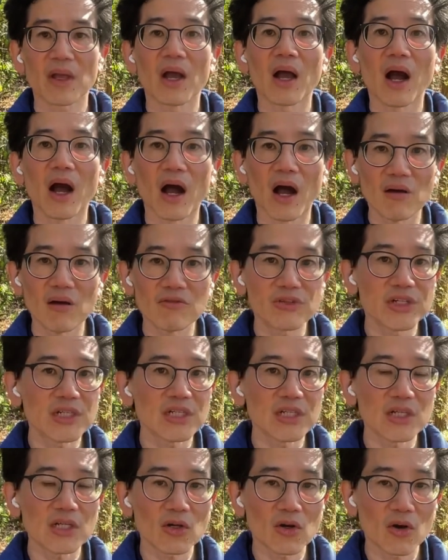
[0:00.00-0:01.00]

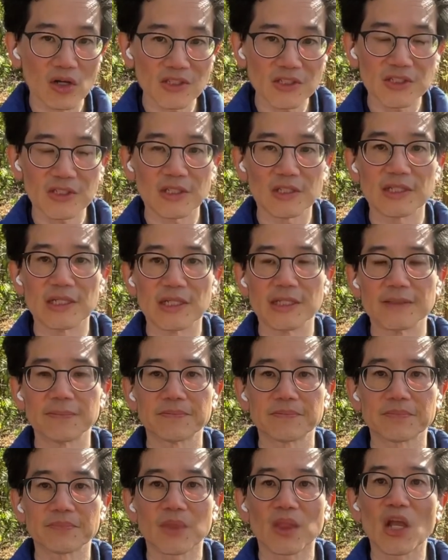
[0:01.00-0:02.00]
Hovering constantly,
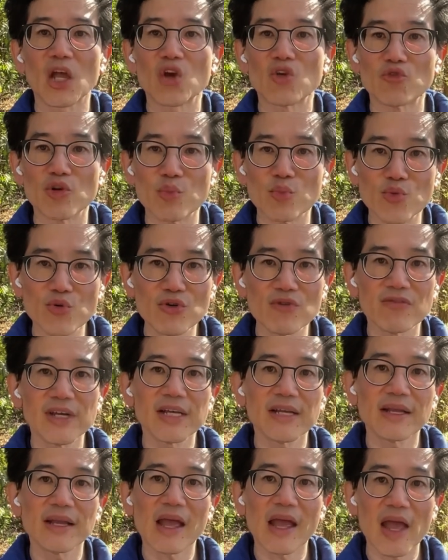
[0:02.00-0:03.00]

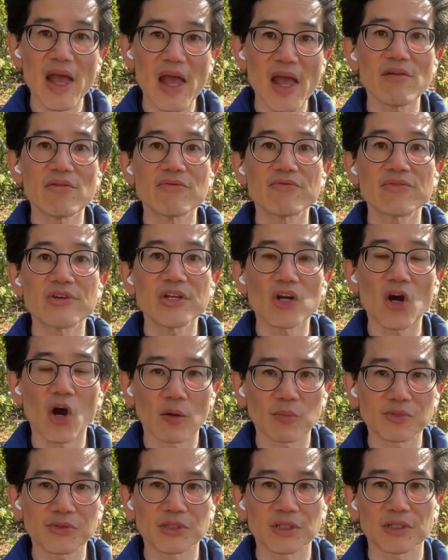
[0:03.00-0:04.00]
removing every
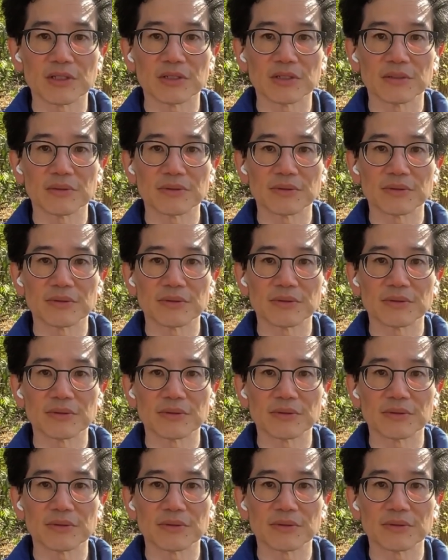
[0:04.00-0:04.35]
obstacle,